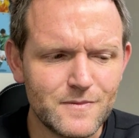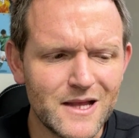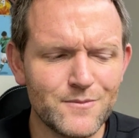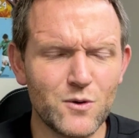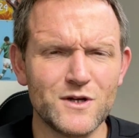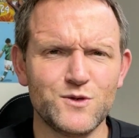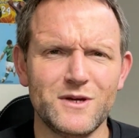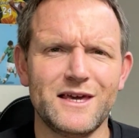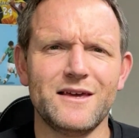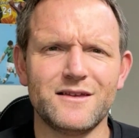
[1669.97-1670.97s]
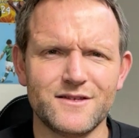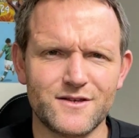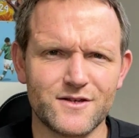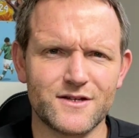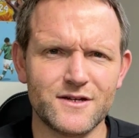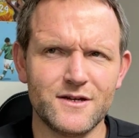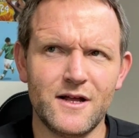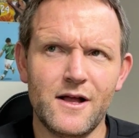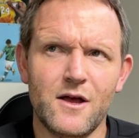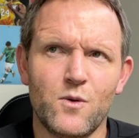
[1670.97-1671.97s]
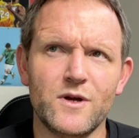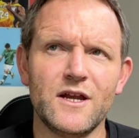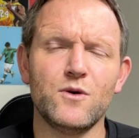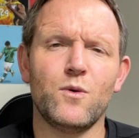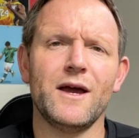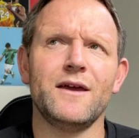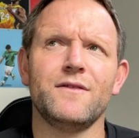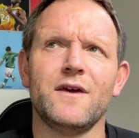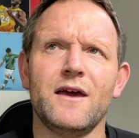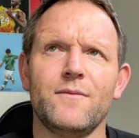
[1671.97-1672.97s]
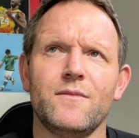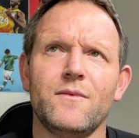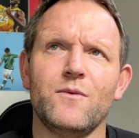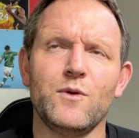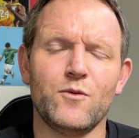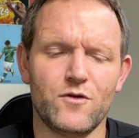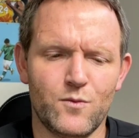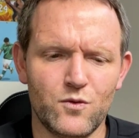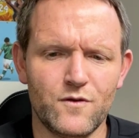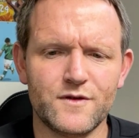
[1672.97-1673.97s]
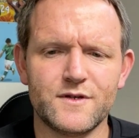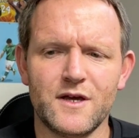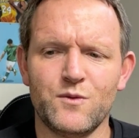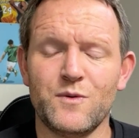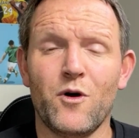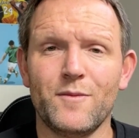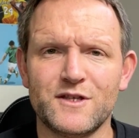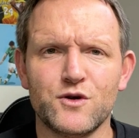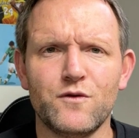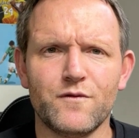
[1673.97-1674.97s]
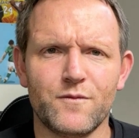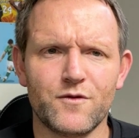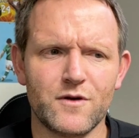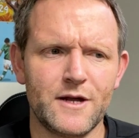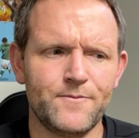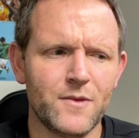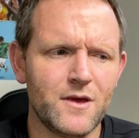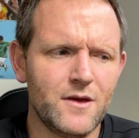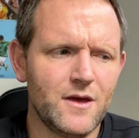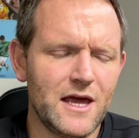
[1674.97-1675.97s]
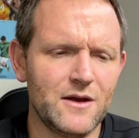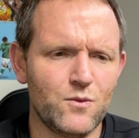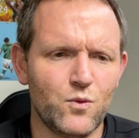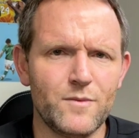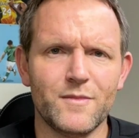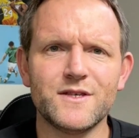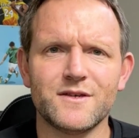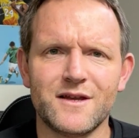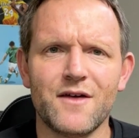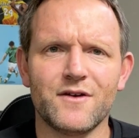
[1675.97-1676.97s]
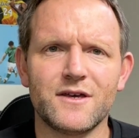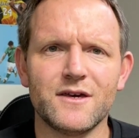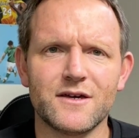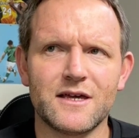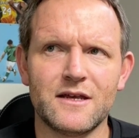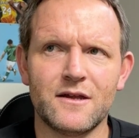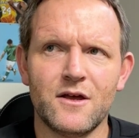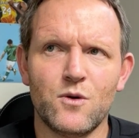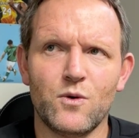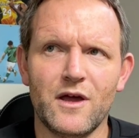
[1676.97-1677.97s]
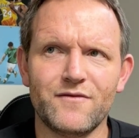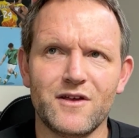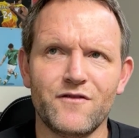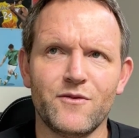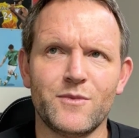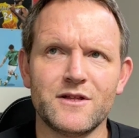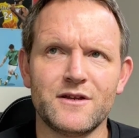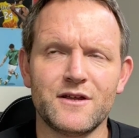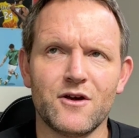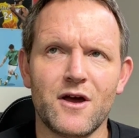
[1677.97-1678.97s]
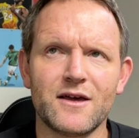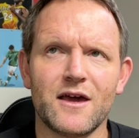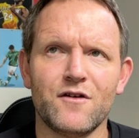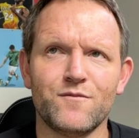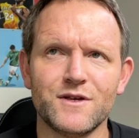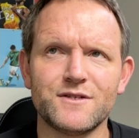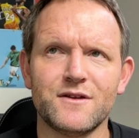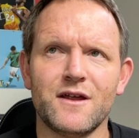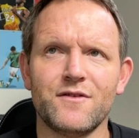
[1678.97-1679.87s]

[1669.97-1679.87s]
But once we get consistent, we need a way that we put the ball on the tee, we might be 2 from 3, and we miss another kick, and we have to have the ability to go, okay, I've missed another